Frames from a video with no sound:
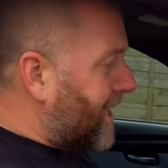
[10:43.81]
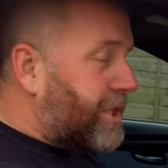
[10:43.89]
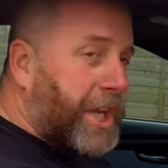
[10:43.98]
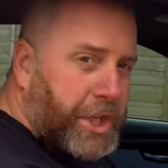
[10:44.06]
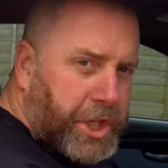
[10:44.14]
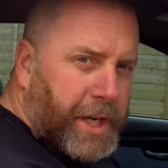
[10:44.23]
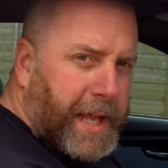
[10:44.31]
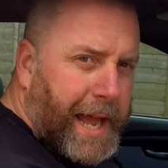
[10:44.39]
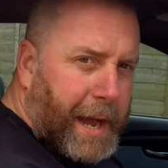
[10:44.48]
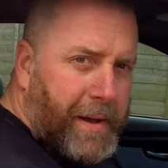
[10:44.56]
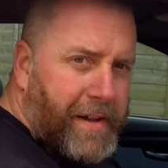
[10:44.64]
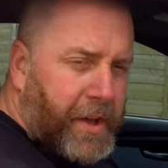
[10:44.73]
Additionally,
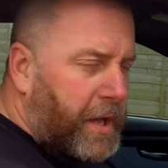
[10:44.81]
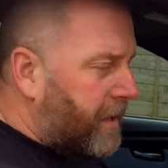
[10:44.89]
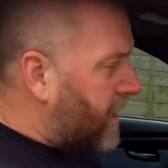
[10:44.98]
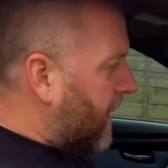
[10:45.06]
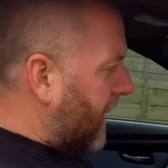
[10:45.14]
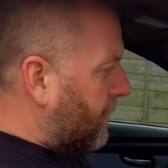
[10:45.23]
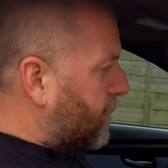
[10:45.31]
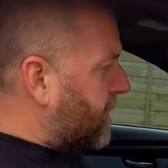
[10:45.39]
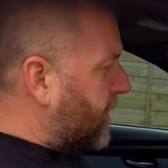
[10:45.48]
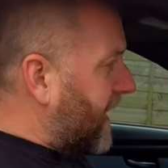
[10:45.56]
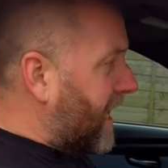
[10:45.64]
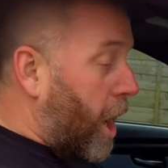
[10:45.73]
however, it
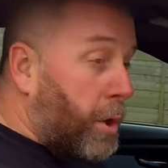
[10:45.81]
was the